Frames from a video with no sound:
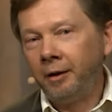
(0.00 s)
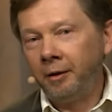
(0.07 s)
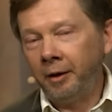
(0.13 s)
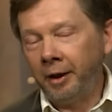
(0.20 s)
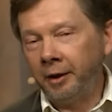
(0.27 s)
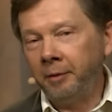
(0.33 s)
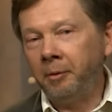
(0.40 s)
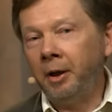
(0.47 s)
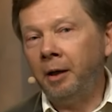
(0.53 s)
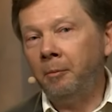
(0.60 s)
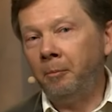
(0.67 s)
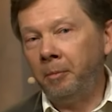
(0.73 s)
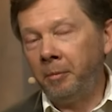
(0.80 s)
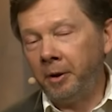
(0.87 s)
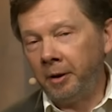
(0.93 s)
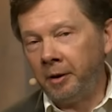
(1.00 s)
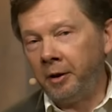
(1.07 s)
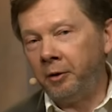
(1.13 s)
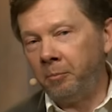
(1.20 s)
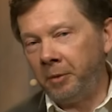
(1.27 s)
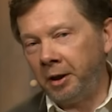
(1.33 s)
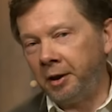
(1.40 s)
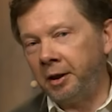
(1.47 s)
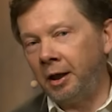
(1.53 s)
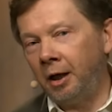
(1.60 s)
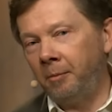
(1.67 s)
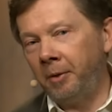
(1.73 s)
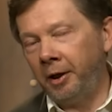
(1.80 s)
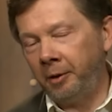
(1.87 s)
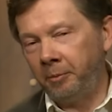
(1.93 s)
that, in the
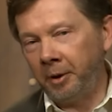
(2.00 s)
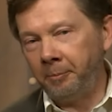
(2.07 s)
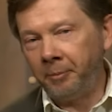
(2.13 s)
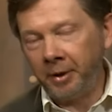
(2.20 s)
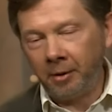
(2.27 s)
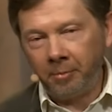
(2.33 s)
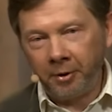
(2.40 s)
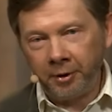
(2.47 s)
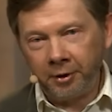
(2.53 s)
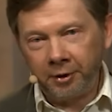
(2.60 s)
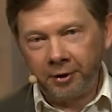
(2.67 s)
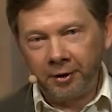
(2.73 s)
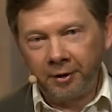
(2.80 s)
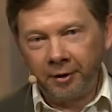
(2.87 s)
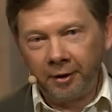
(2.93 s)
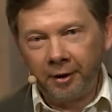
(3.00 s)
meantime, had been published,